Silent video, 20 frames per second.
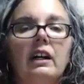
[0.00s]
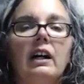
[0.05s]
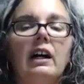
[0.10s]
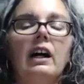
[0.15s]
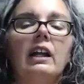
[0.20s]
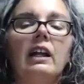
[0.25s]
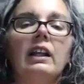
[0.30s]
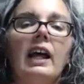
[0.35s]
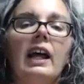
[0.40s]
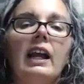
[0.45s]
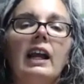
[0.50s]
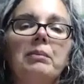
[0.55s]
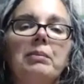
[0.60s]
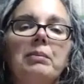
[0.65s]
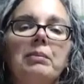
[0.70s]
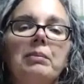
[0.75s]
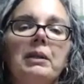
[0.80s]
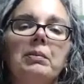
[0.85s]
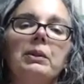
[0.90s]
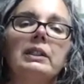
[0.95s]
A lot of
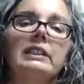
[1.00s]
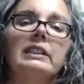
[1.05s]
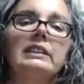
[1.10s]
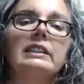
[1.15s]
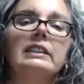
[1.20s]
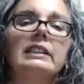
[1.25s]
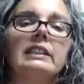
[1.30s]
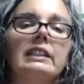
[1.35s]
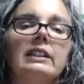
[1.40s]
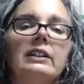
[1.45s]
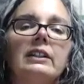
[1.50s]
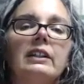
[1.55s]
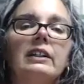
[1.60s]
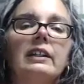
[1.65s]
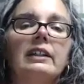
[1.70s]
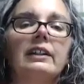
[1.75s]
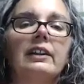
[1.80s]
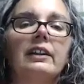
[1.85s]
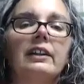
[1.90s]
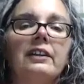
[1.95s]
people consider
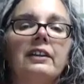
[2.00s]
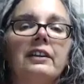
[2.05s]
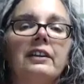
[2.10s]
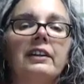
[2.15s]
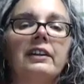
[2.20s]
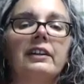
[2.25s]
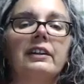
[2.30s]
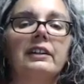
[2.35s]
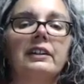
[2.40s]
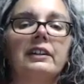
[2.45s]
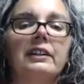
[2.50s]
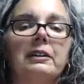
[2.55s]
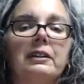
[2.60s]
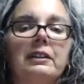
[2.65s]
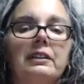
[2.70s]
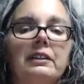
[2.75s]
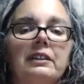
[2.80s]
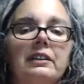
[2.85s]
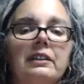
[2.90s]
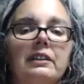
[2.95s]
it the
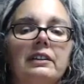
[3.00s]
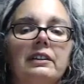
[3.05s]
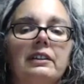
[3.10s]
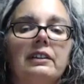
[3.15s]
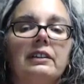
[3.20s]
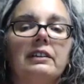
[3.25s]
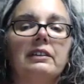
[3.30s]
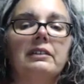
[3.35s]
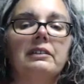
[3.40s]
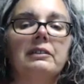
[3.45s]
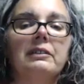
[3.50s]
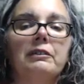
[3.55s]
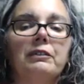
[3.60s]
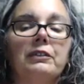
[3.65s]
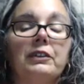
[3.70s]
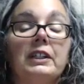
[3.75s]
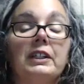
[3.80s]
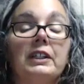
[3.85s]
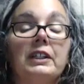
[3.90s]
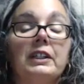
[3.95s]

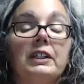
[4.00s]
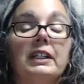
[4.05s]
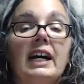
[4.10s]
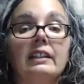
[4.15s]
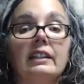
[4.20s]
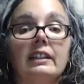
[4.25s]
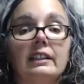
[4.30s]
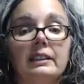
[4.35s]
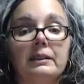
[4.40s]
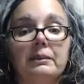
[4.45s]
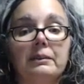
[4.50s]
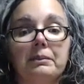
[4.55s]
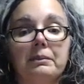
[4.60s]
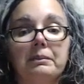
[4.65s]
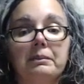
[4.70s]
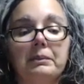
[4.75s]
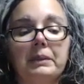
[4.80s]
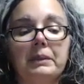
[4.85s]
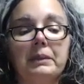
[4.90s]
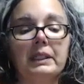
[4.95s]
forgotten limb
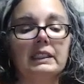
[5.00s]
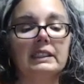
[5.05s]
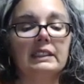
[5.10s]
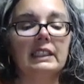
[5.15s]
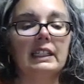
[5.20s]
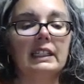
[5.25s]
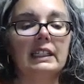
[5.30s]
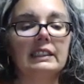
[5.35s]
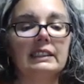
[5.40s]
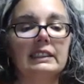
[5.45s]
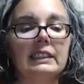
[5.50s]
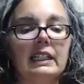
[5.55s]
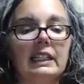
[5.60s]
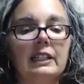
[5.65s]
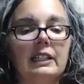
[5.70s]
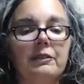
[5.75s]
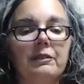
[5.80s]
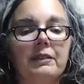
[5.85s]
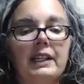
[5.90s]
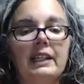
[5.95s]
because it is
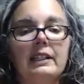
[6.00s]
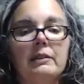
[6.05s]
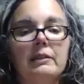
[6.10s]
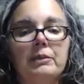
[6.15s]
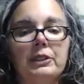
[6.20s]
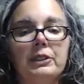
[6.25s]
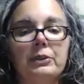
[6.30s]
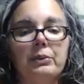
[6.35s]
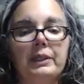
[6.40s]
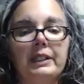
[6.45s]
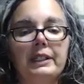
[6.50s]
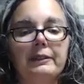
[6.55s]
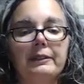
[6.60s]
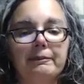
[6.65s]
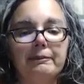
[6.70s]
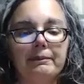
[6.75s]
kind of that in between,